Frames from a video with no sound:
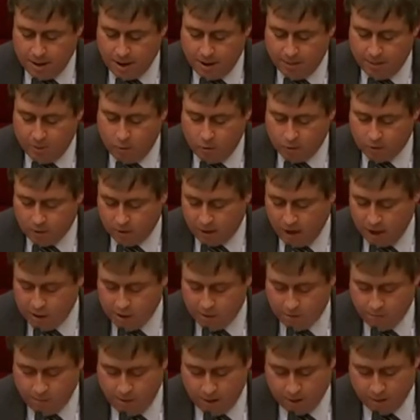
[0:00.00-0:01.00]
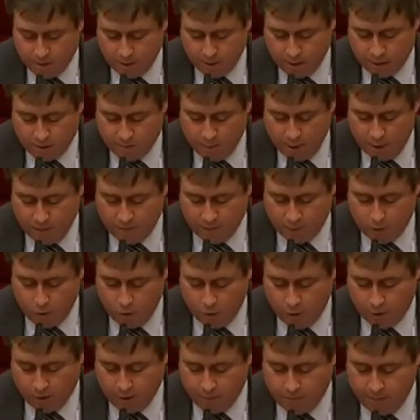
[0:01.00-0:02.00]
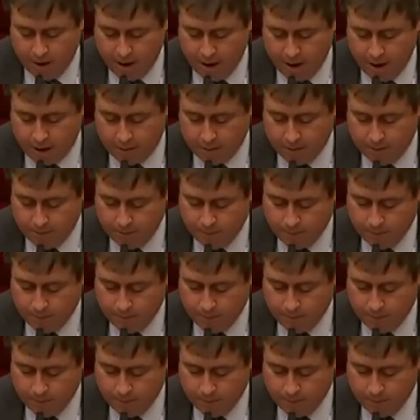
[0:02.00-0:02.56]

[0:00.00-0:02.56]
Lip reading: and the organisation runs on the smell of an oily rag.